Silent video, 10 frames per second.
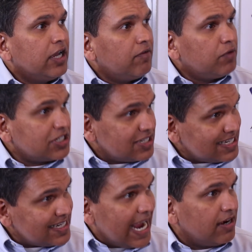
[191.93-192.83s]
which is a
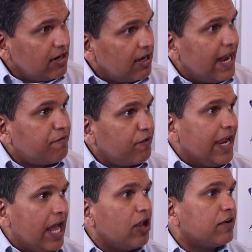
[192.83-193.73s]
standard lead-free
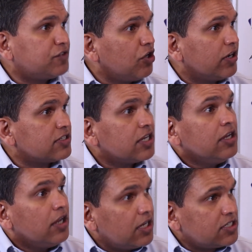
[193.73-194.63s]
alloy of choice,
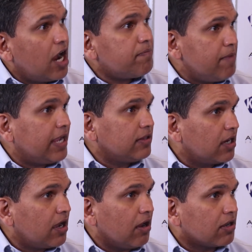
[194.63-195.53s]
is not making the
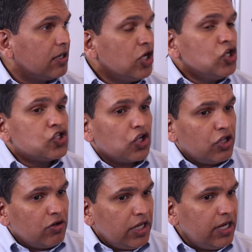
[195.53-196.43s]
cut. So
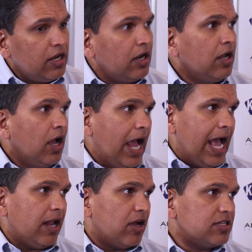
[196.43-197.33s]
you need
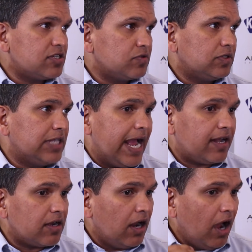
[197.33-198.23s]
alloys
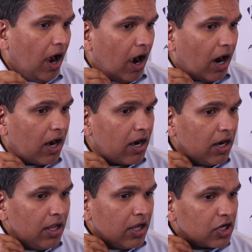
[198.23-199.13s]
that are
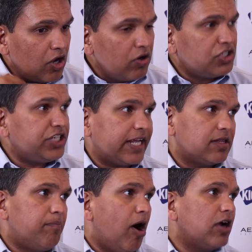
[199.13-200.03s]
going to check
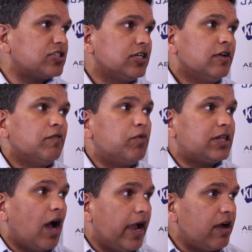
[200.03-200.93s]
the box
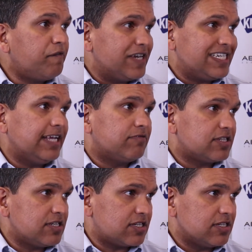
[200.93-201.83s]
with higher fatigue
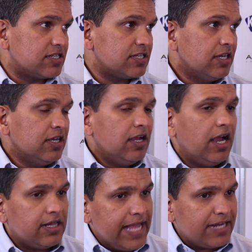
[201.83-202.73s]
resistance.
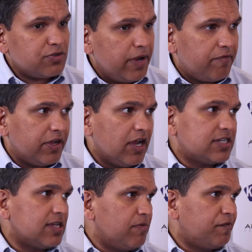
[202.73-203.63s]
And that's where we
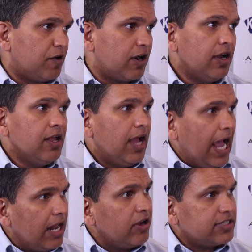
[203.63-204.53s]
got some of our
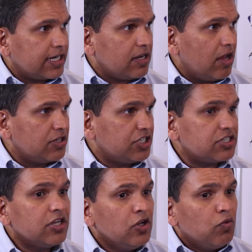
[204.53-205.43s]
alloy
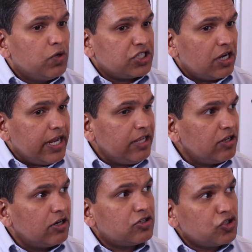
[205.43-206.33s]
technologies, which are
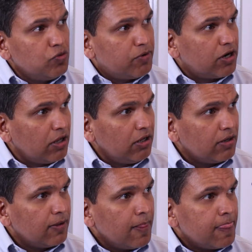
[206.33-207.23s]
neither too brittle
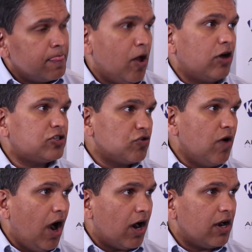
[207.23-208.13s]
nor too
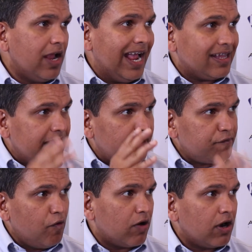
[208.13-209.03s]
hard, and
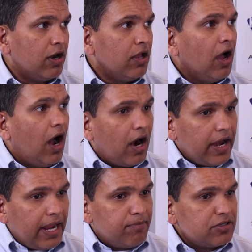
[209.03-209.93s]
therefore are
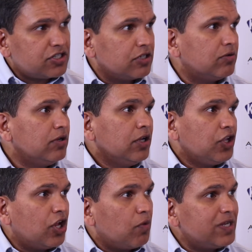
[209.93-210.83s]
able to
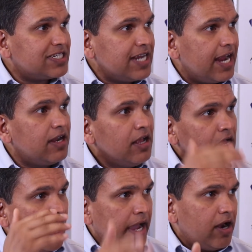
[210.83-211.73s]
withstand
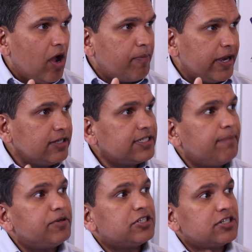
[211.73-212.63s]
higher operating
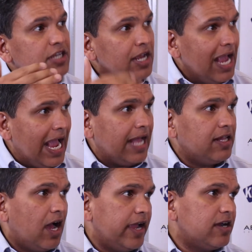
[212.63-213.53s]
temperatures and
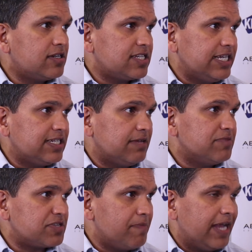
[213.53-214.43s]
the higher CT
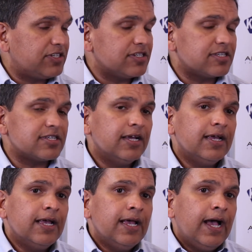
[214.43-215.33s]
mismatches.
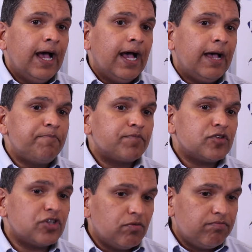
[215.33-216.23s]

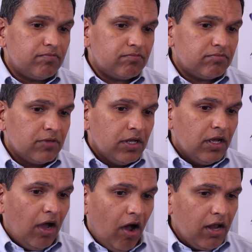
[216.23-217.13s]
So
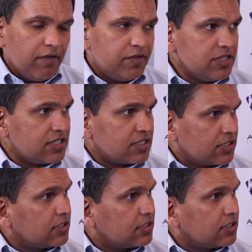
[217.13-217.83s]
all of this